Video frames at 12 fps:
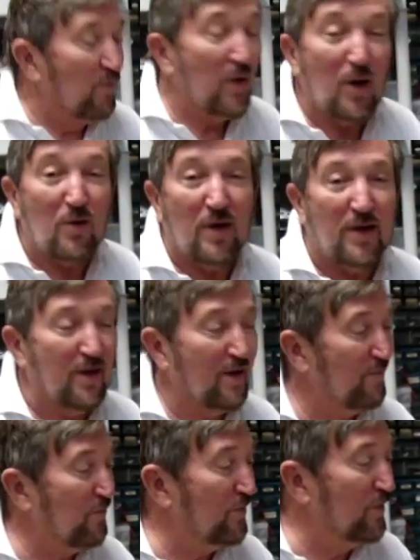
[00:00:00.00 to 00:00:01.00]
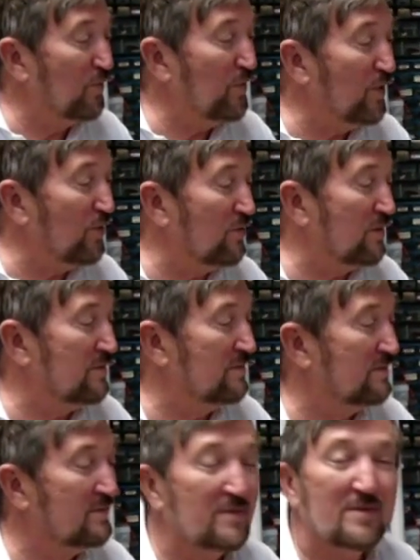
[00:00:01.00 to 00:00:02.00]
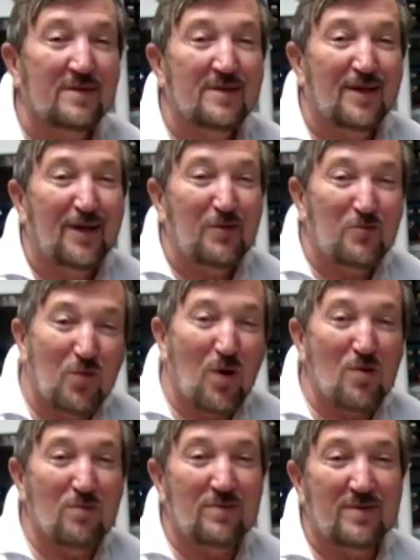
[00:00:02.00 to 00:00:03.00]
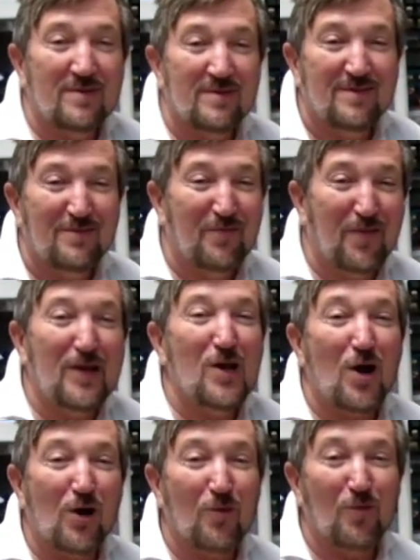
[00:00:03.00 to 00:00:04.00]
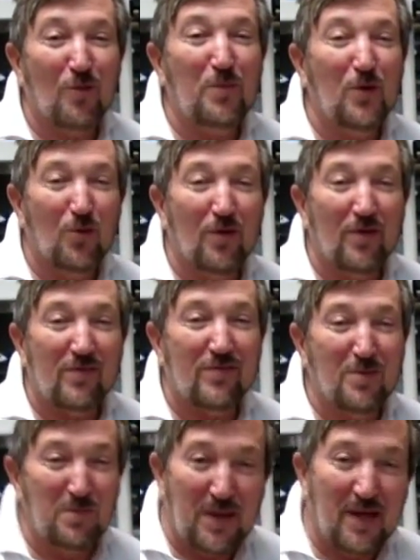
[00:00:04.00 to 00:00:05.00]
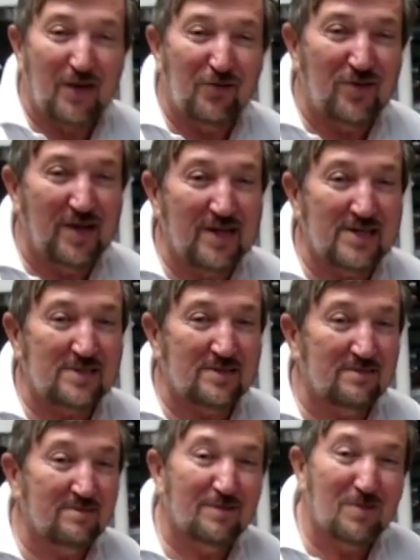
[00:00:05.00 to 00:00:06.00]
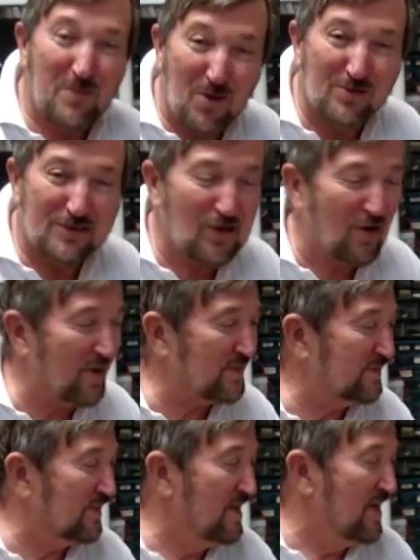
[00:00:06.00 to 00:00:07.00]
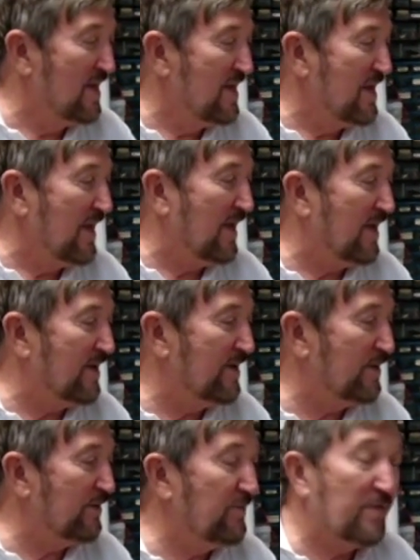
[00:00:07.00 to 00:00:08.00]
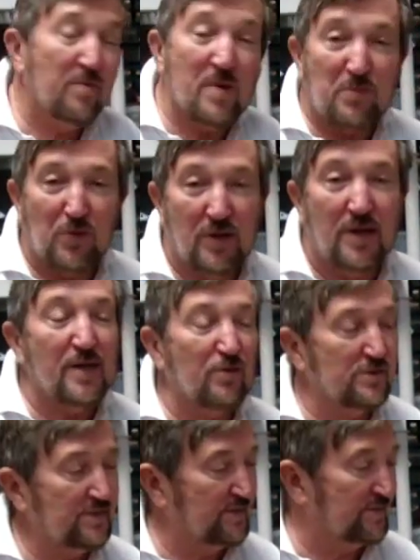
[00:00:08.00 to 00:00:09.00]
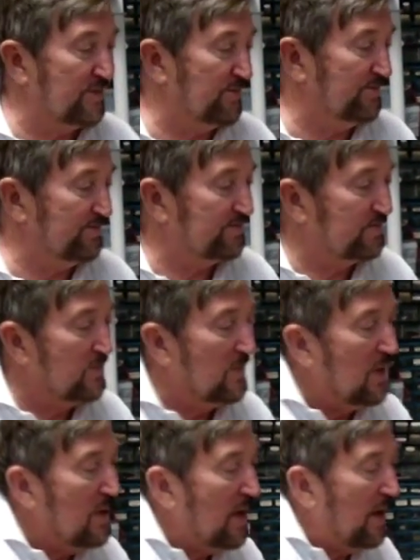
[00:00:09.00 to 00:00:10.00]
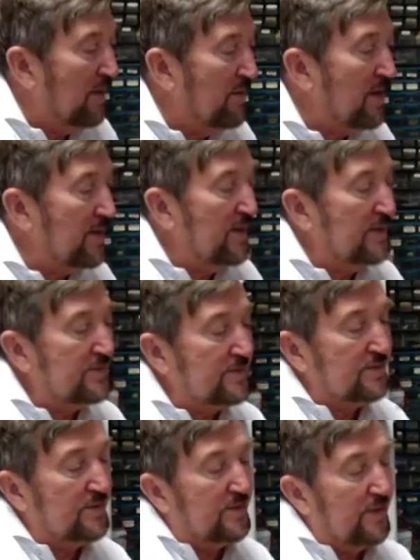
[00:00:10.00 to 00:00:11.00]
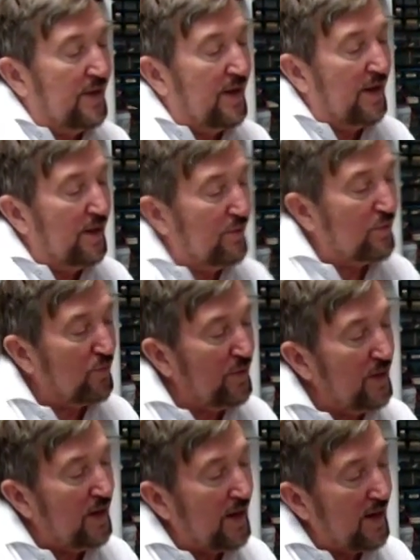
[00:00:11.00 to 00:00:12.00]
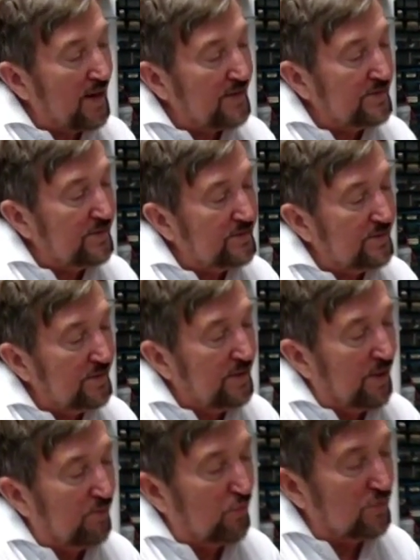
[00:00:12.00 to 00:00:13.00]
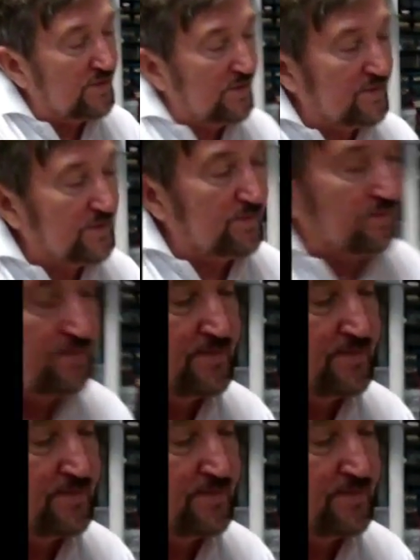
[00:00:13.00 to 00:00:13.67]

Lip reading: Well, for the real drone videographer purists, the PhDs, the postdocs, come up with another system, and that is a 3-axis gimbal system